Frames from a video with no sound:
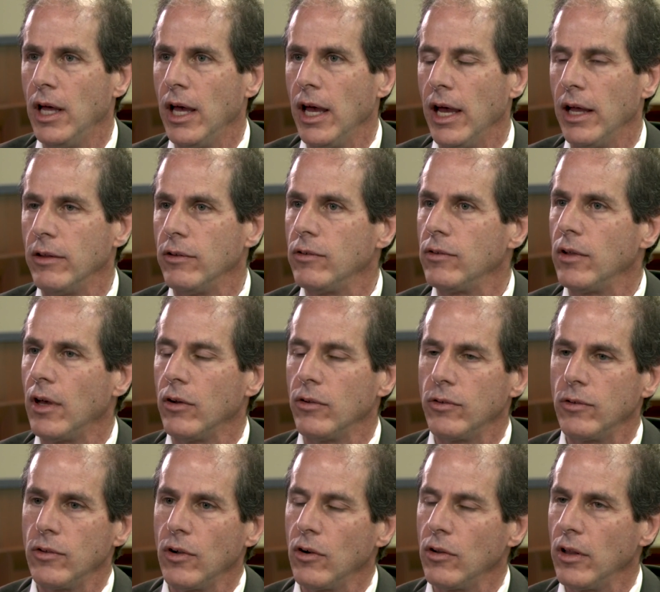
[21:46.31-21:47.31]
And so
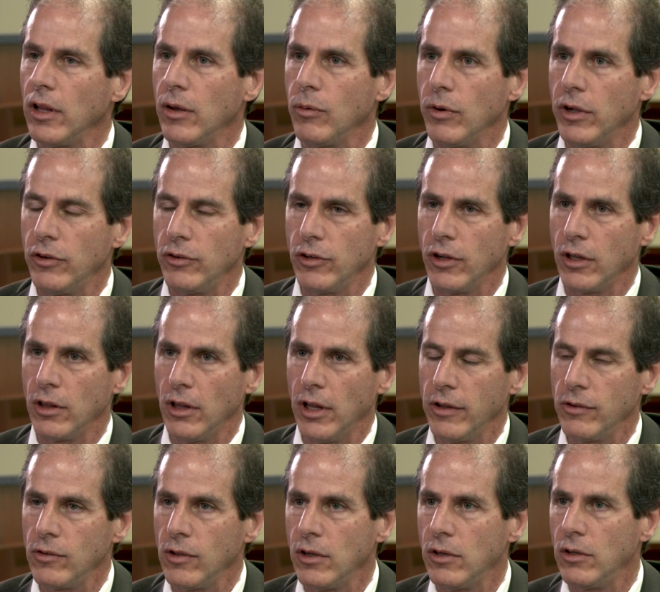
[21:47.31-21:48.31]
certainly we should
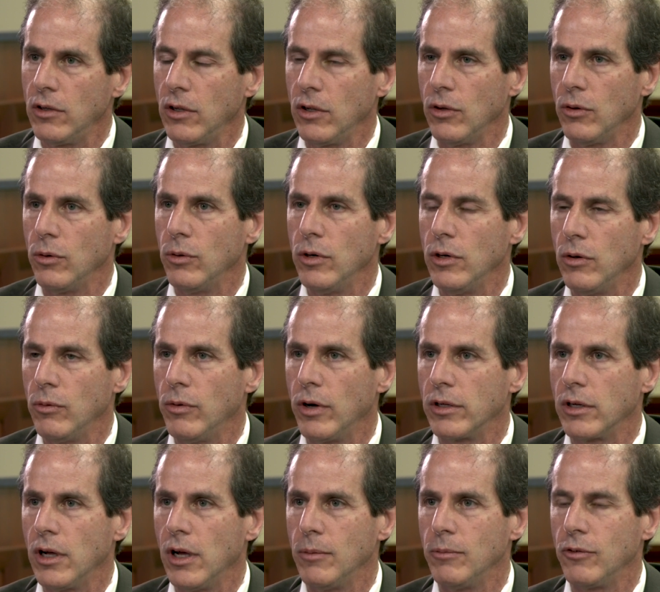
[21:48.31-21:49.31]
listen to
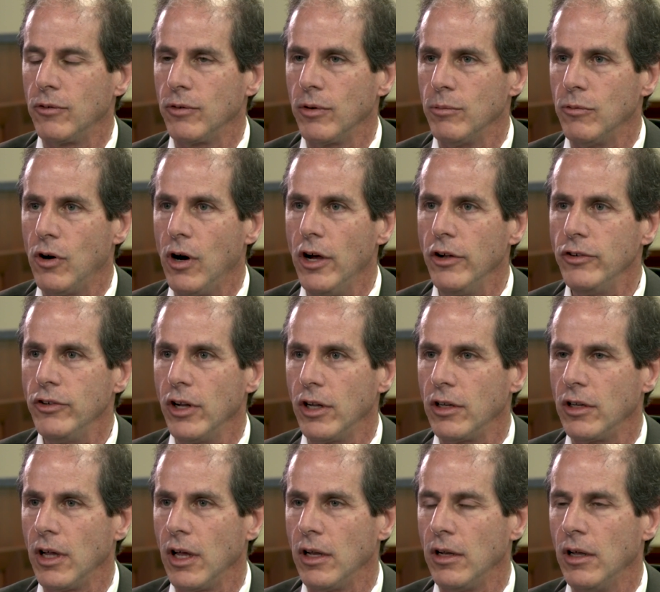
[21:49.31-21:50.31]
what comes from
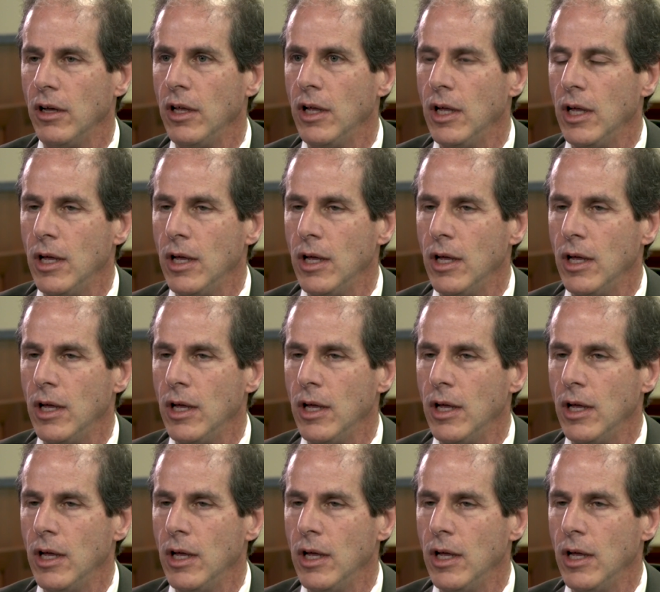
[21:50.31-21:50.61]
Washington,